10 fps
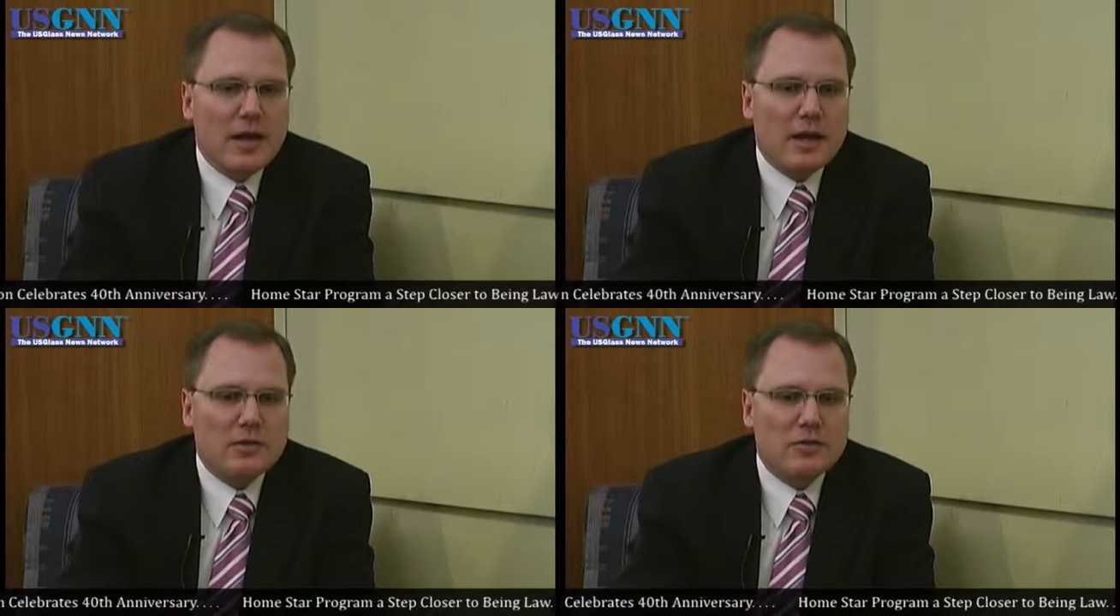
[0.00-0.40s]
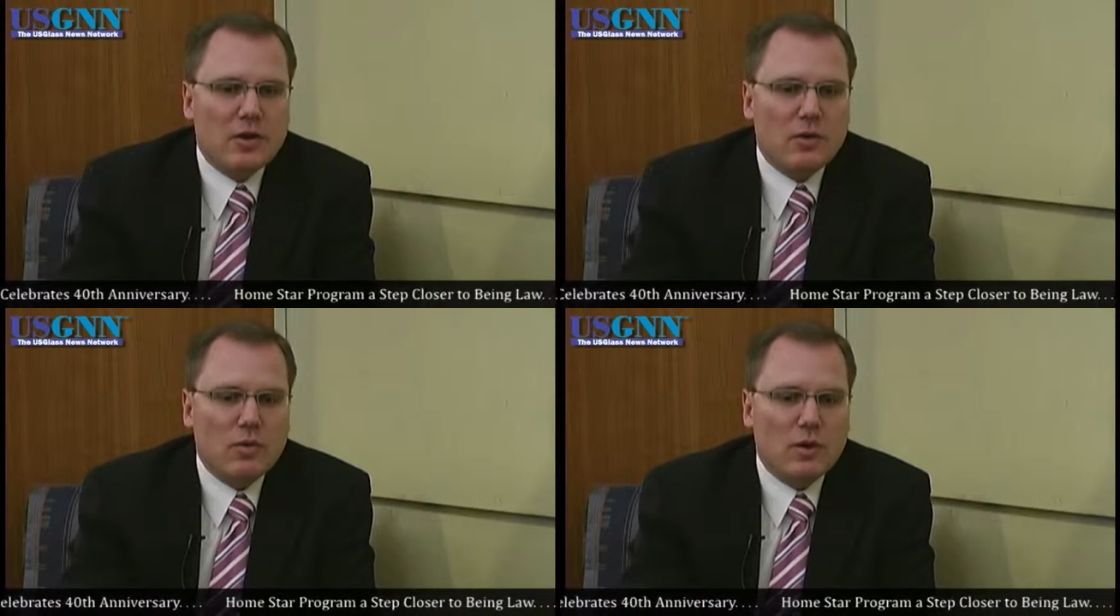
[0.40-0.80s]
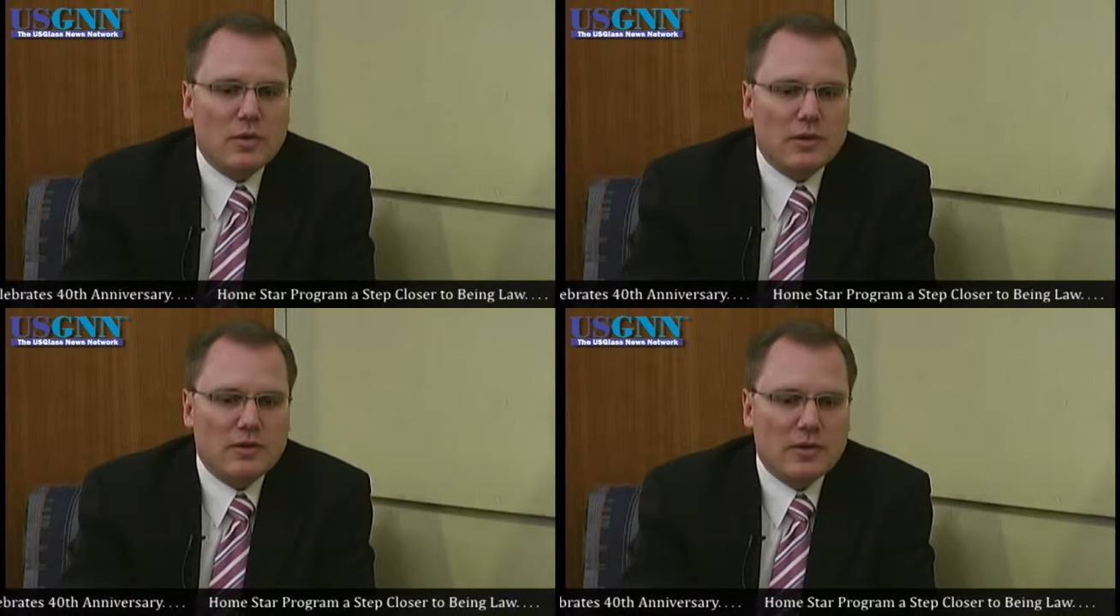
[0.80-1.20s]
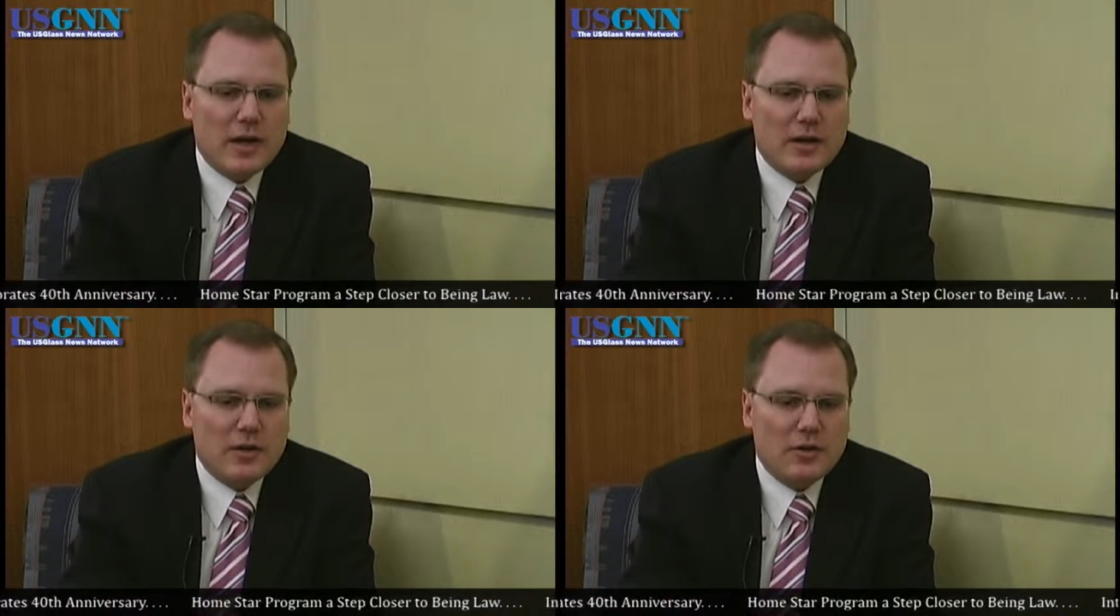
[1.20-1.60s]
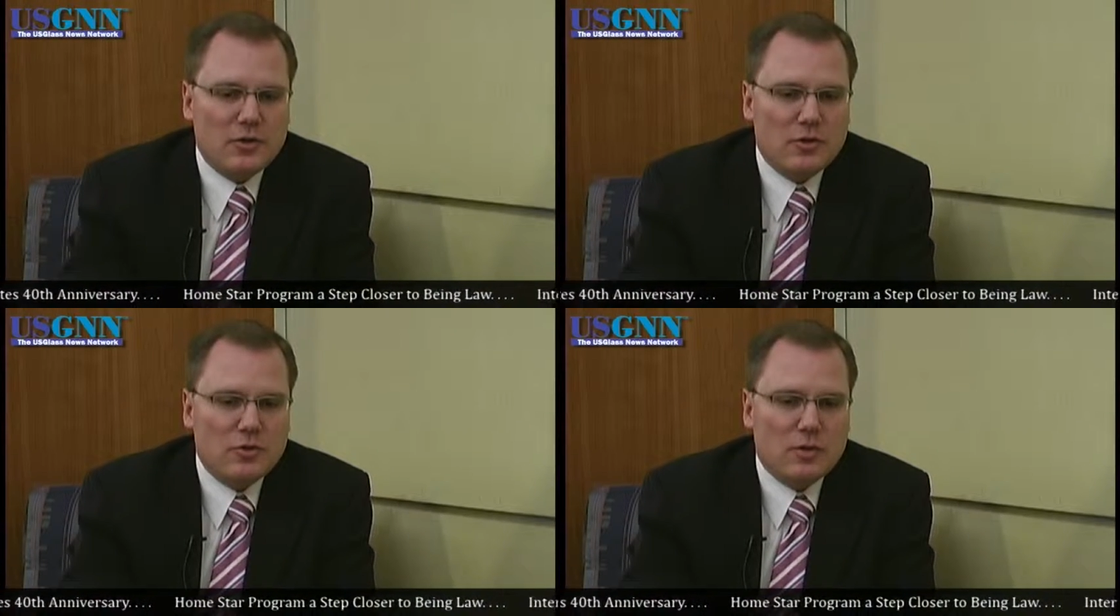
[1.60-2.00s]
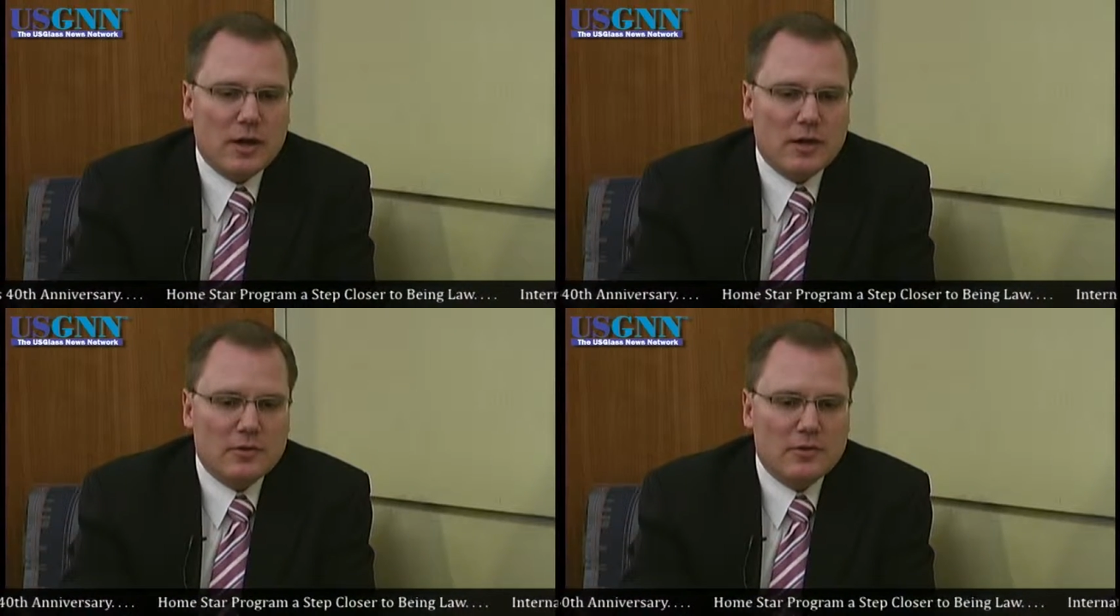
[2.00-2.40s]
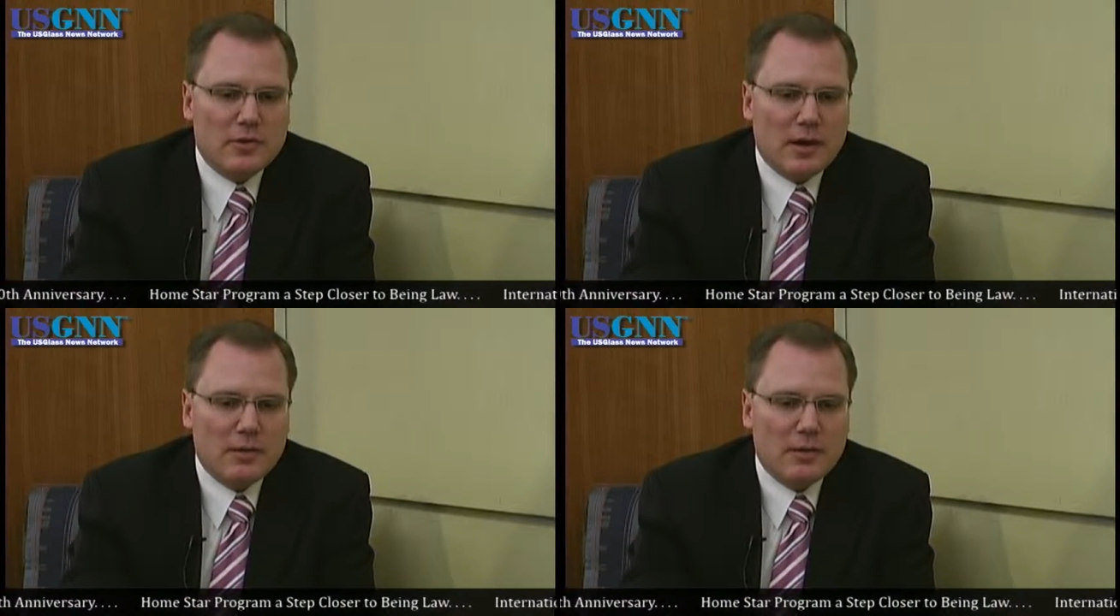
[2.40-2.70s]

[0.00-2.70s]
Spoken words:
And so what we decided to do was